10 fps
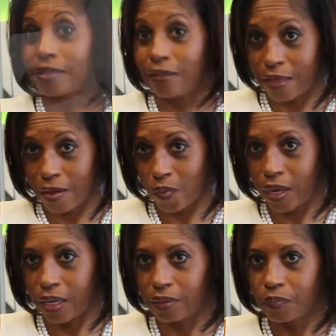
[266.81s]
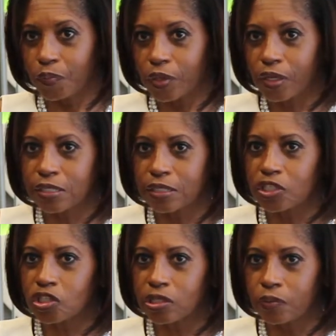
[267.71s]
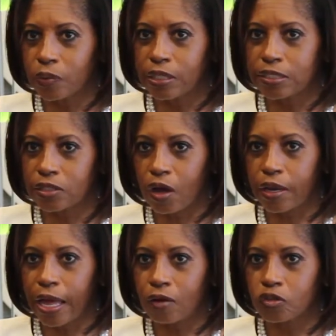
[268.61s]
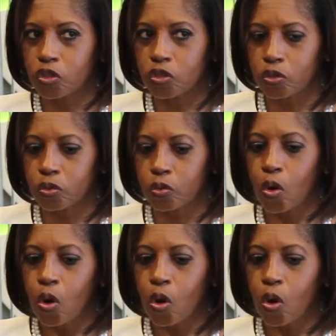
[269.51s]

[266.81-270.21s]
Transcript: it that way because initially we sought out to